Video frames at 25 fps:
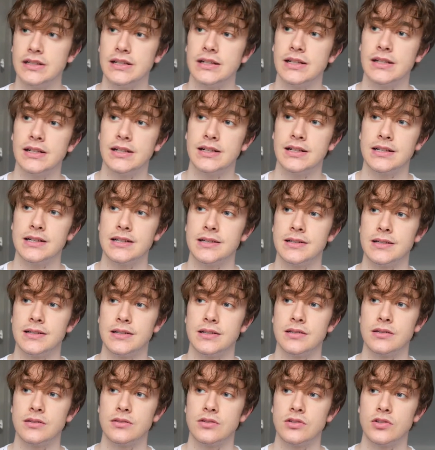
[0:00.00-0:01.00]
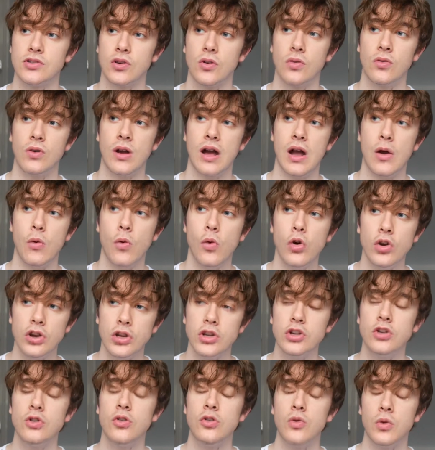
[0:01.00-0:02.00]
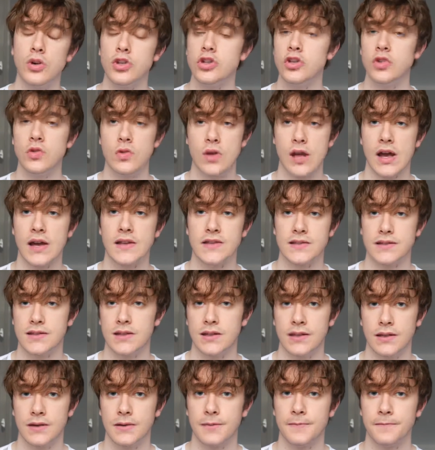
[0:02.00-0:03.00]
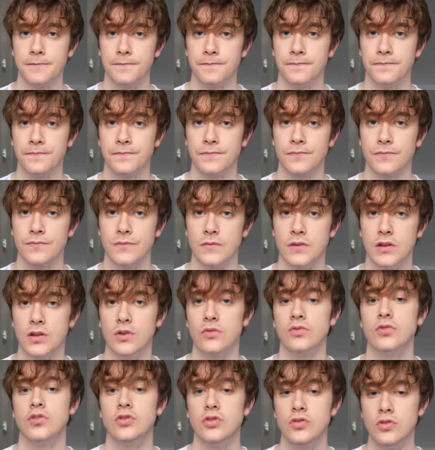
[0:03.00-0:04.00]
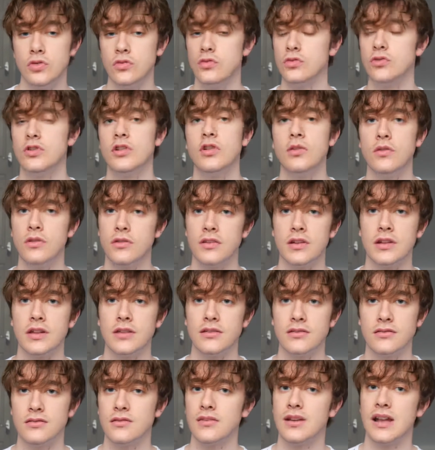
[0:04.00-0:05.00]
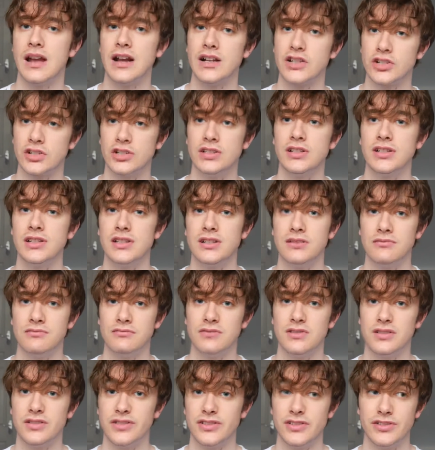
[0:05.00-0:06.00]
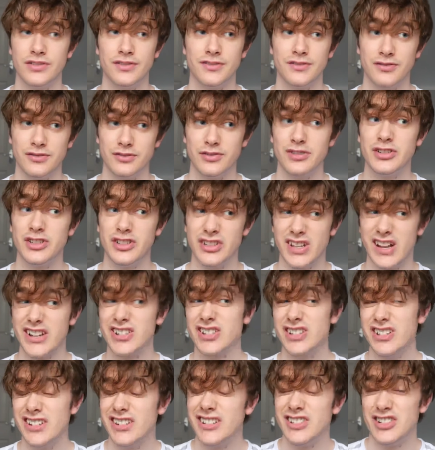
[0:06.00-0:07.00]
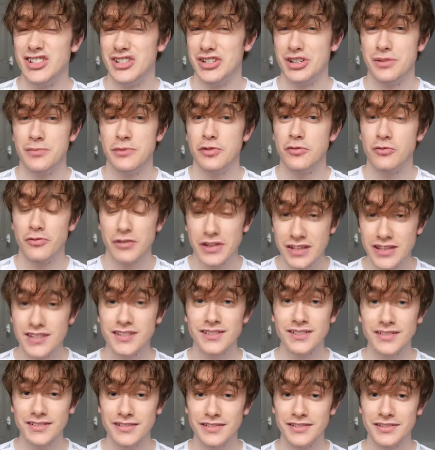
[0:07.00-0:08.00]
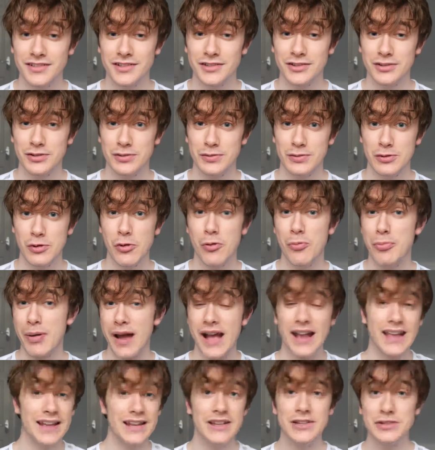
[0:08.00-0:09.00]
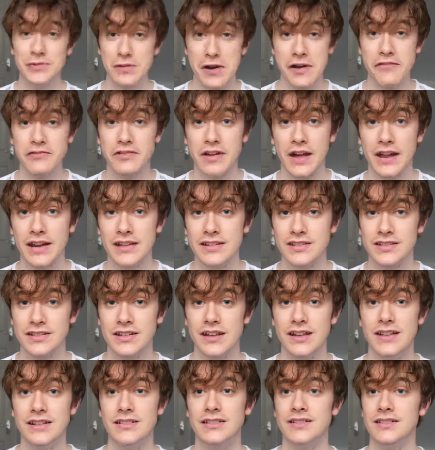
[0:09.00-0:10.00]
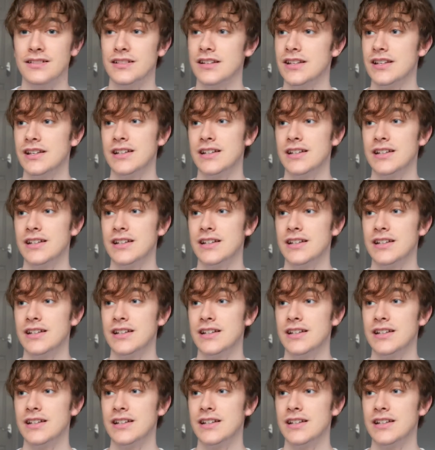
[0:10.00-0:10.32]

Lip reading: So I want to know what you guys think. Do you think that actually this is actually a legitimate reason to go back into Afghanistan and